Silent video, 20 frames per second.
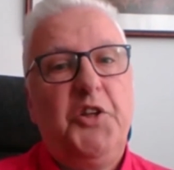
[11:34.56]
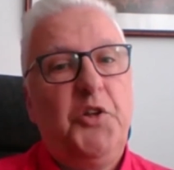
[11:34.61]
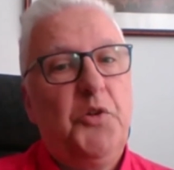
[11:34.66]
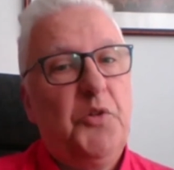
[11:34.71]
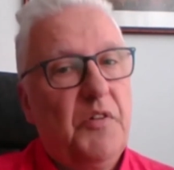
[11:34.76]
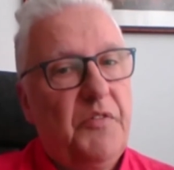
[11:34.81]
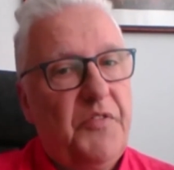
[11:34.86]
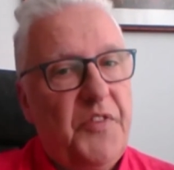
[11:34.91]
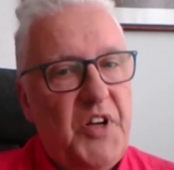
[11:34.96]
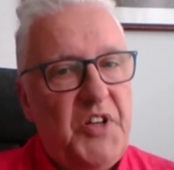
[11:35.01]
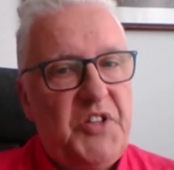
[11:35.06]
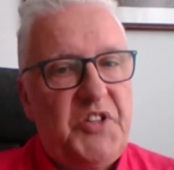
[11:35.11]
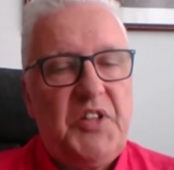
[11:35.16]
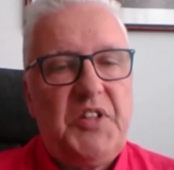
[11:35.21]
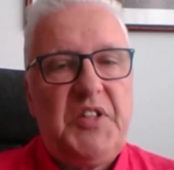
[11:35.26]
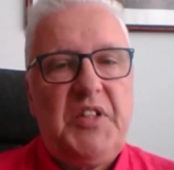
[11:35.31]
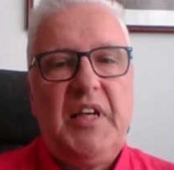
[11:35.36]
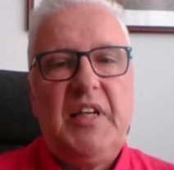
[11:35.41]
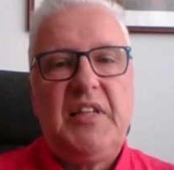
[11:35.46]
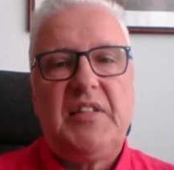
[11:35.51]

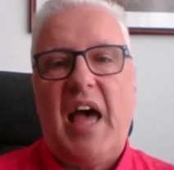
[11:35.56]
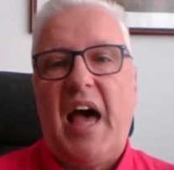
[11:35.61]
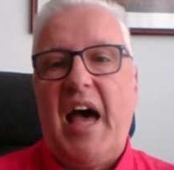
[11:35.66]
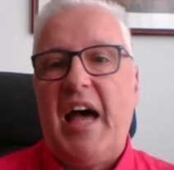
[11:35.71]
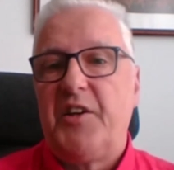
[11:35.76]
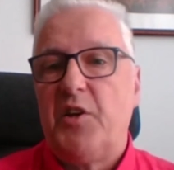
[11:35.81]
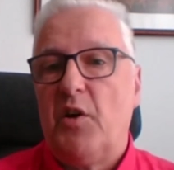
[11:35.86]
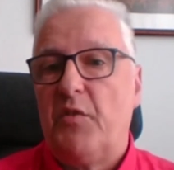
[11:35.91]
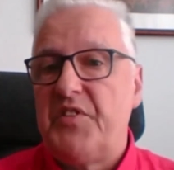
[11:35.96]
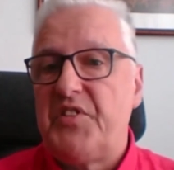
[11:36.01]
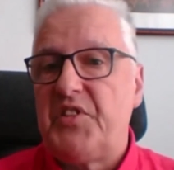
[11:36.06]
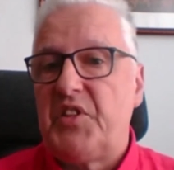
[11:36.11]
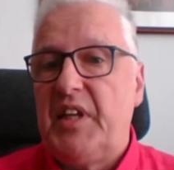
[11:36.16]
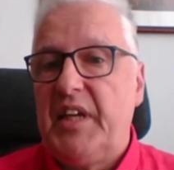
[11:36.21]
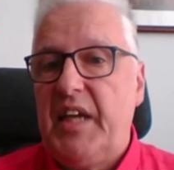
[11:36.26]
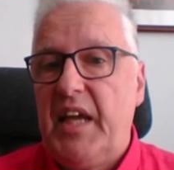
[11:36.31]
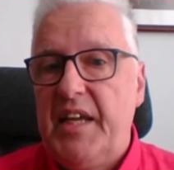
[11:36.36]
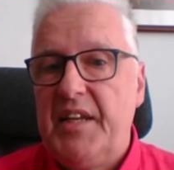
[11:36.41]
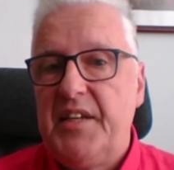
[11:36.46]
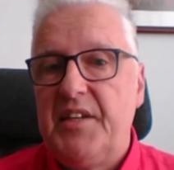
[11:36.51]
universities, and
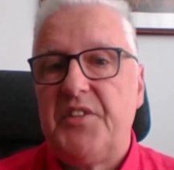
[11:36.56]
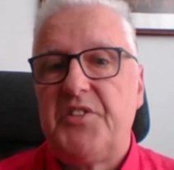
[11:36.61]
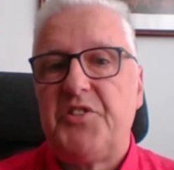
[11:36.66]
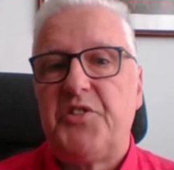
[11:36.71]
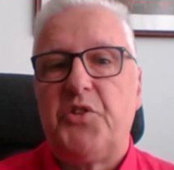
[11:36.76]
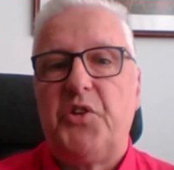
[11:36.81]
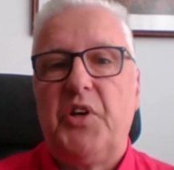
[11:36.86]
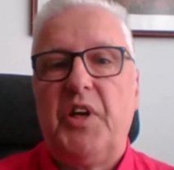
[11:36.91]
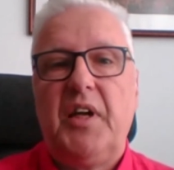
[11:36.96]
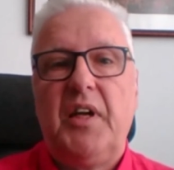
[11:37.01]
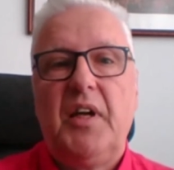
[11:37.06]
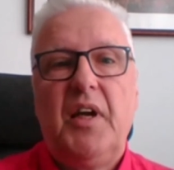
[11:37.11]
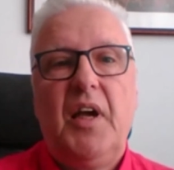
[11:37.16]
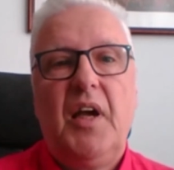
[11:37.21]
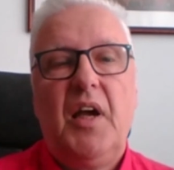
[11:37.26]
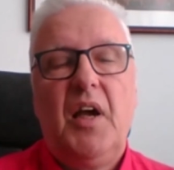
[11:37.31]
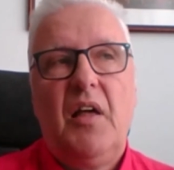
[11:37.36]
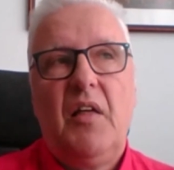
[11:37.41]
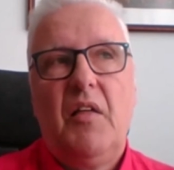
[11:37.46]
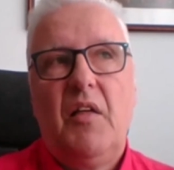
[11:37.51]
obviously industry,
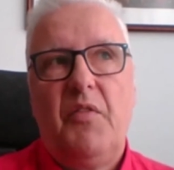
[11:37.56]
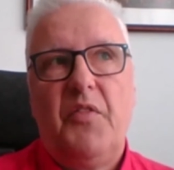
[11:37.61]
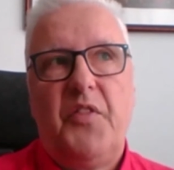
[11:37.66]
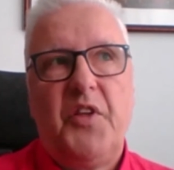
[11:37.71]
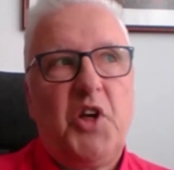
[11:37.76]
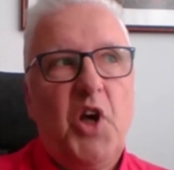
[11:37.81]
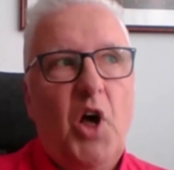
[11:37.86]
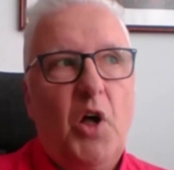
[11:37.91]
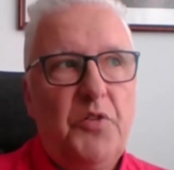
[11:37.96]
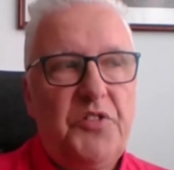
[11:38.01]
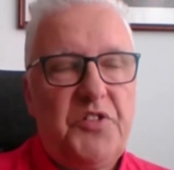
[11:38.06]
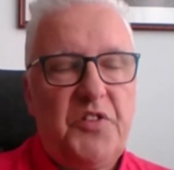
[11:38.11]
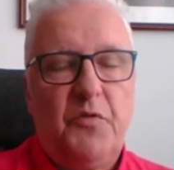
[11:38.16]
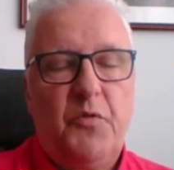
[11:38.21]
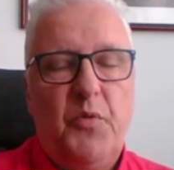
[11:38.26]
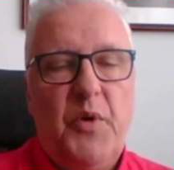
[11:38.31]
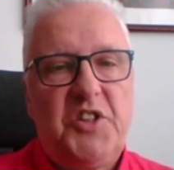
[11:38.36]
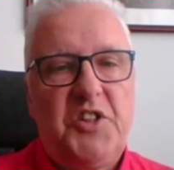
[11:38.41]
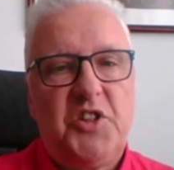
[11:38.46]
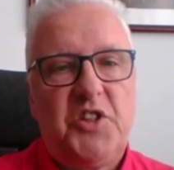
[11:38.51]
the goals
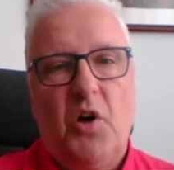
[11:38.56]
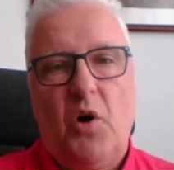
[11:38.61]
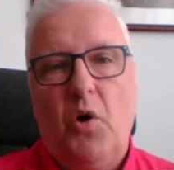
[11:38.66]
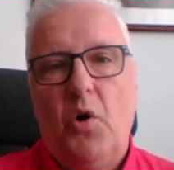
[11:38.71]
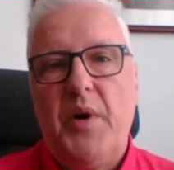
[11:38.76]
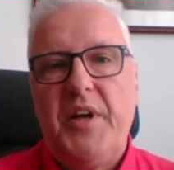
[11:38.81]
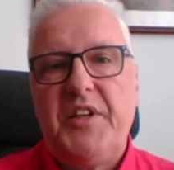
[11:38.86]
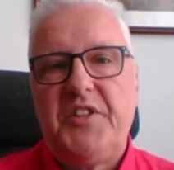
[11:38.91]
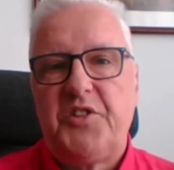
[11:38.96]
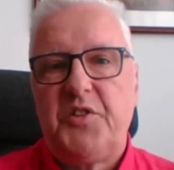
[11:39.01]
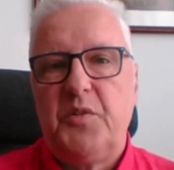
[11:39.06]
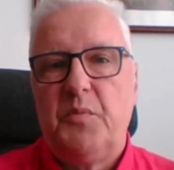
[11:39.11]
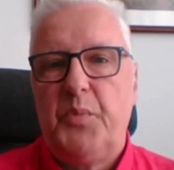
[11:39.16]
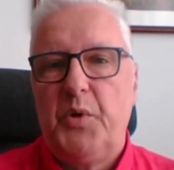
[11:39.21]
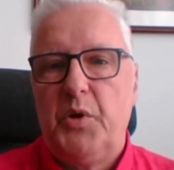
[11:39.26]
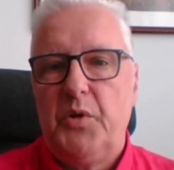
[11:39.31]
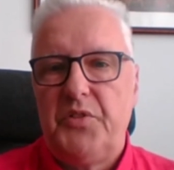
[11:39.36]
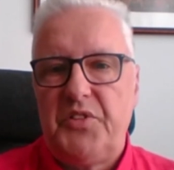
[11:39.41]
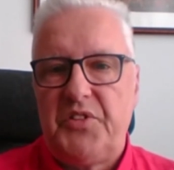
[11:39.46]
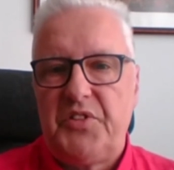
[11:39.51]
of which are always to
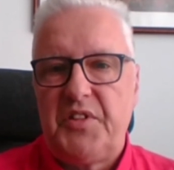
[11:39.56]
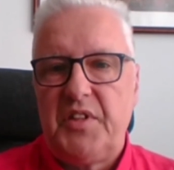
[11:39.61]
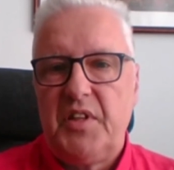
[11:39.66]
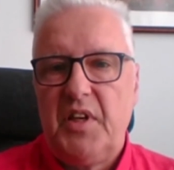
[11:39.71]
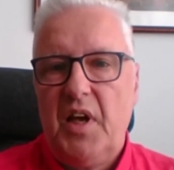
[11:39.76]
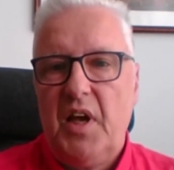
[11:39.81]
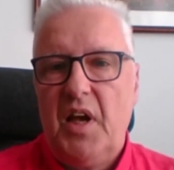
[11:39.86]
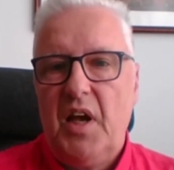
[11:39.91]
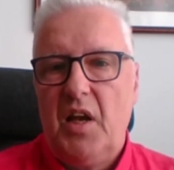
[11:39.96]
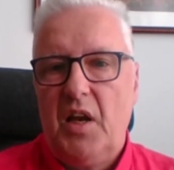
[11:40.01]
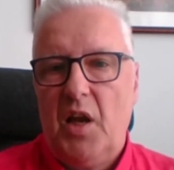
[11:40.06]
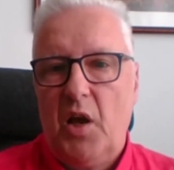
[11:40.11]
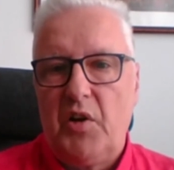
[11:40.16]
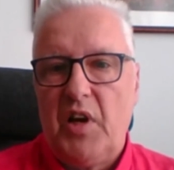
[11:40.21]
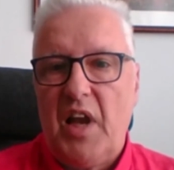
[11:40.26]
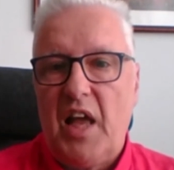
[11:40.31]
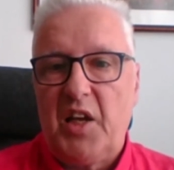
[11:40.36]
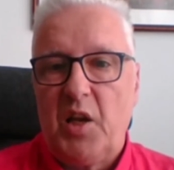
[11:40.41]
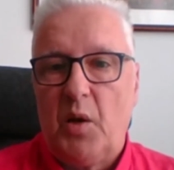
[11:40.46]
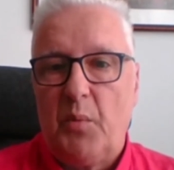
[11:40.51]
boost
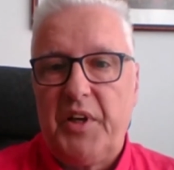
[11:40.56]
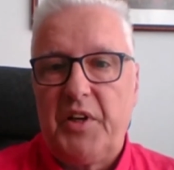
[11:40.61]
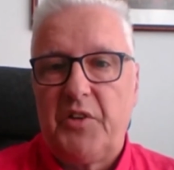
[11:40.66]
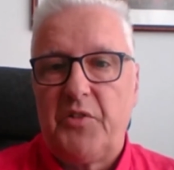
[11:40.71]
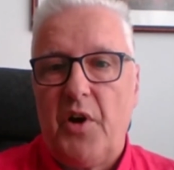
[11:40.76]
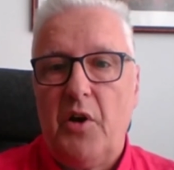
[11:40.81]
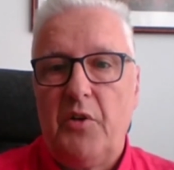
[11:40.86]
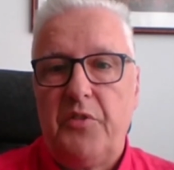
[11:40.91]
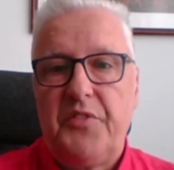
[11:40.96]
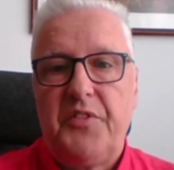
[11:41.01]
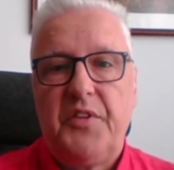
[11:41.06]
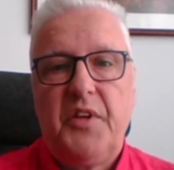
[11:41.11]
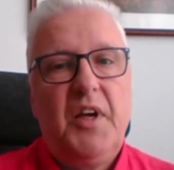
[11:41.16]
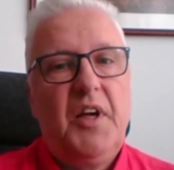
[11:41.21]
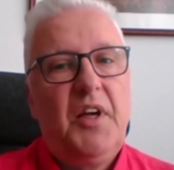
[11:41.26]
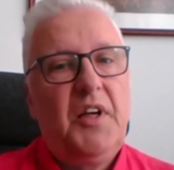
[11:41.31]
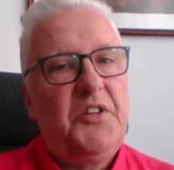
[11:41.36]
local economic growth,